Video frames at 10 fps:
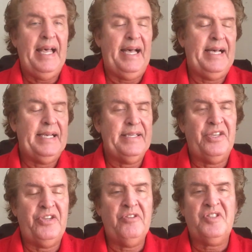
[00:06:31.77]

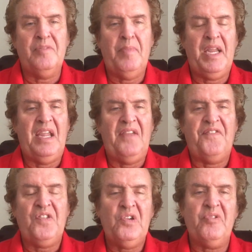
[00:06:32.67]
Houston made a
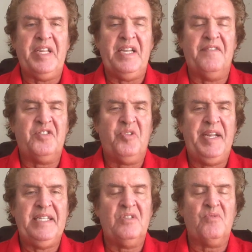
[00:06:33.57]
flurry of
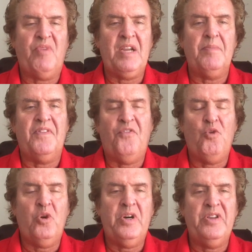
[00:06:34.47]
trades right
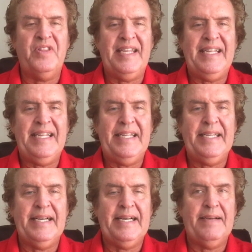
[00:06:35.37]
before the